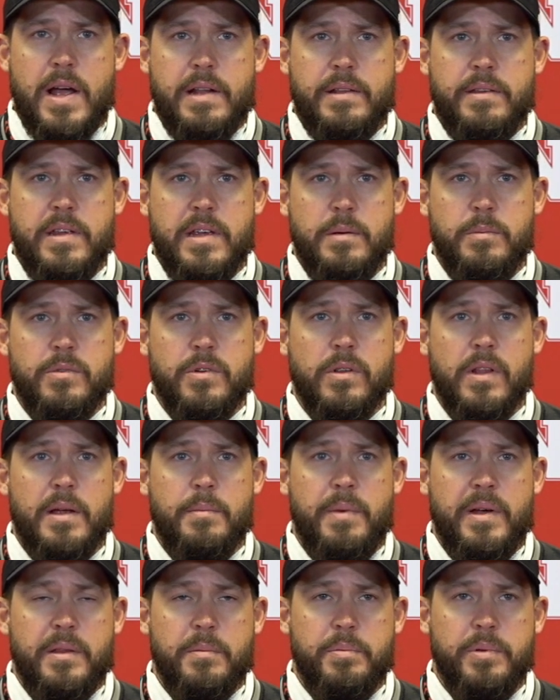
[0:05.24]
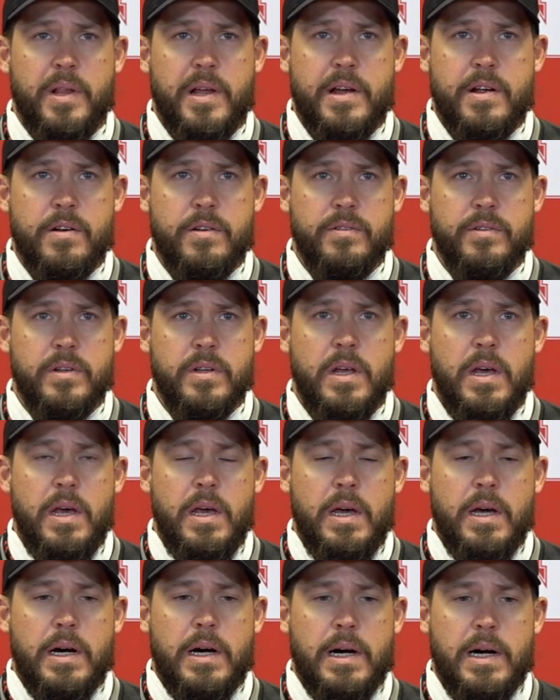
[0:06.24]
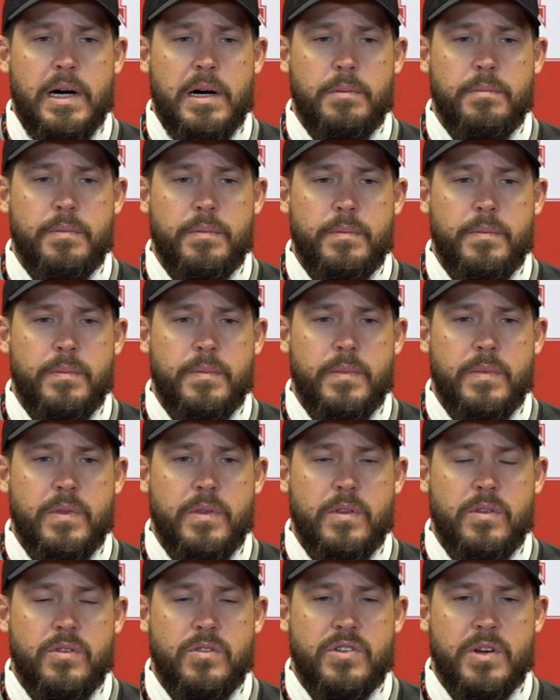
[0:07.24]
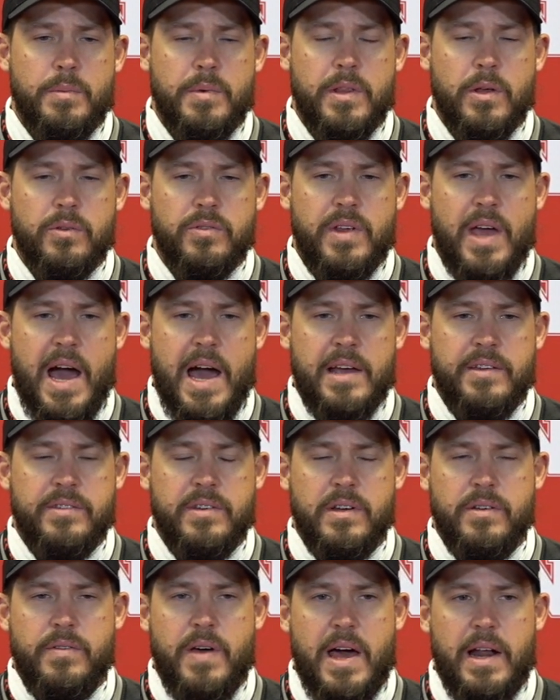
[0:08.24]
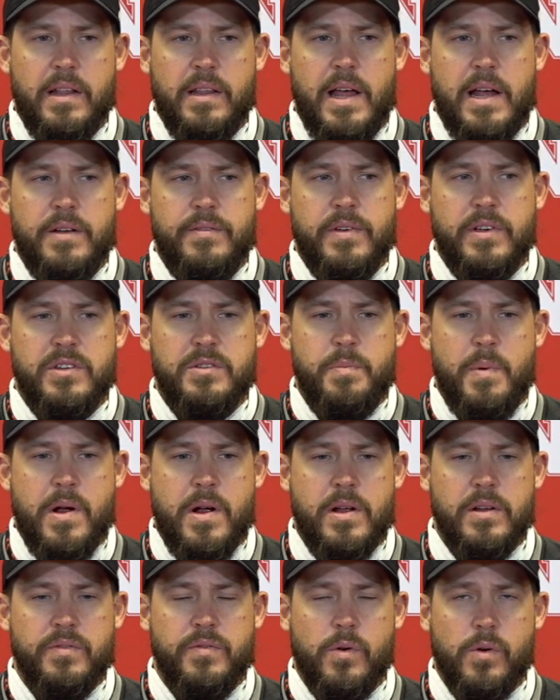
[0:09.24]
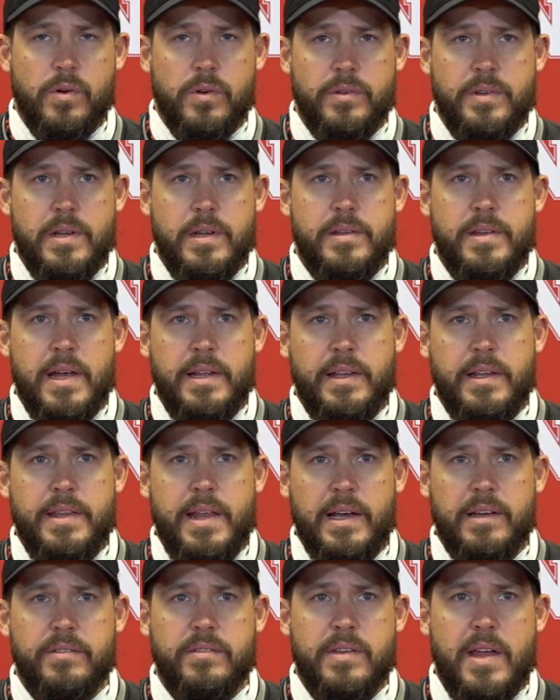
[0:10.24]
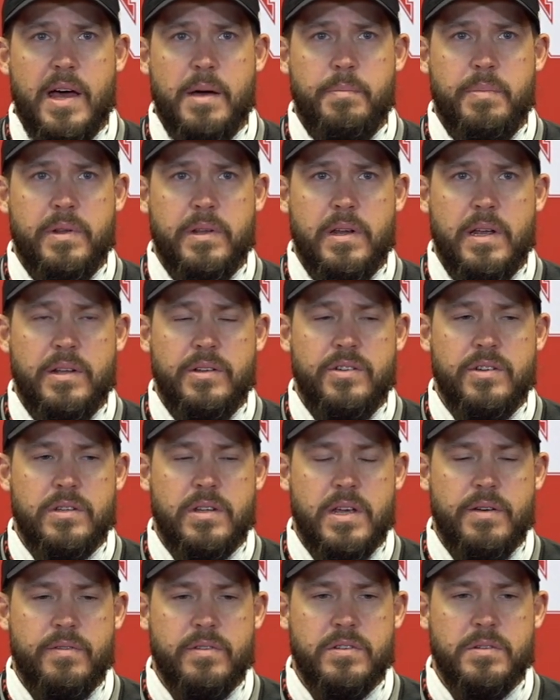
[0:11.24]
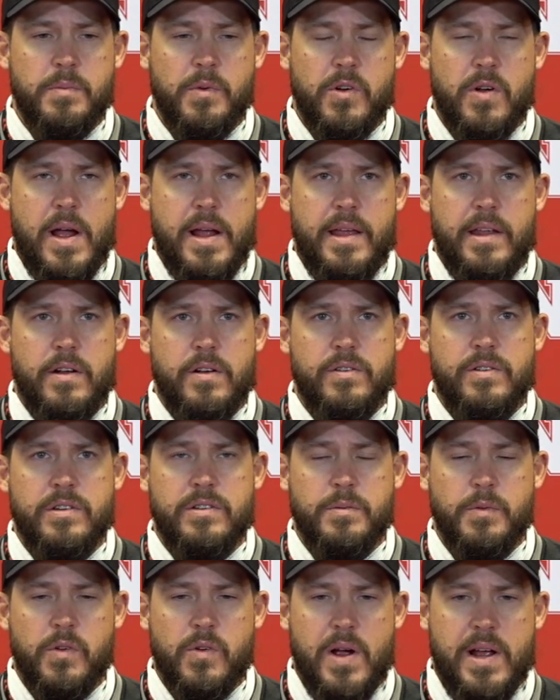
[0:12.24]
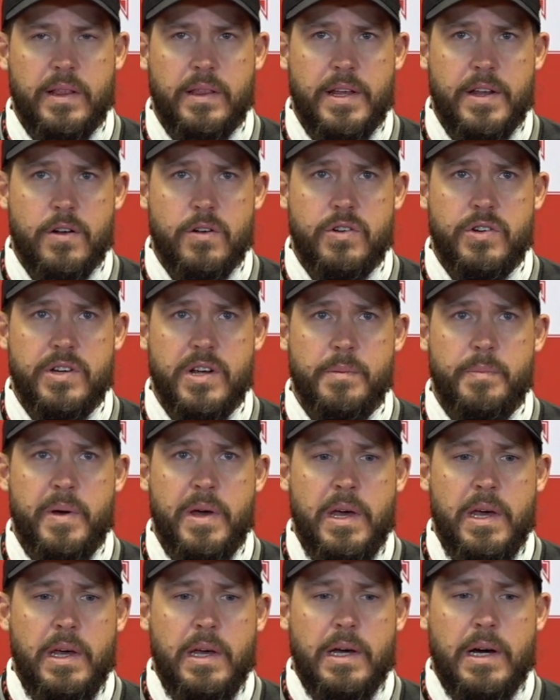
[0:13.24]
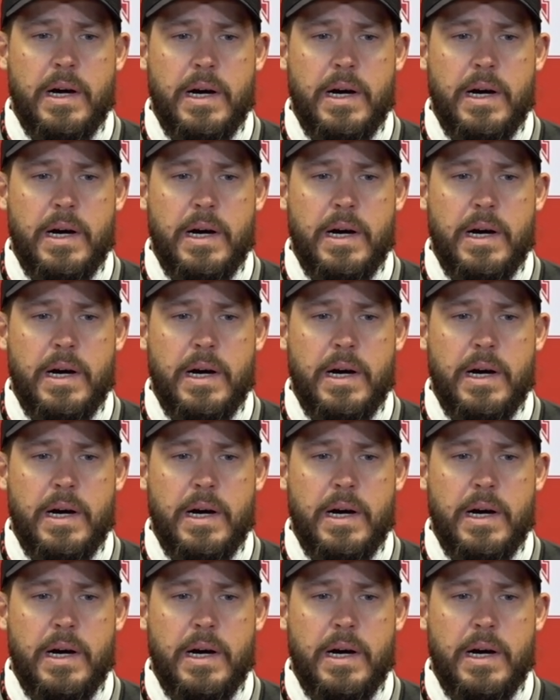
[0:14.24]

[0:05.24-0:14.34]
great teams are led by the players, and some of those guys that have had a lot of experience for us need to take the next step and just give us some great energy, some great leadership.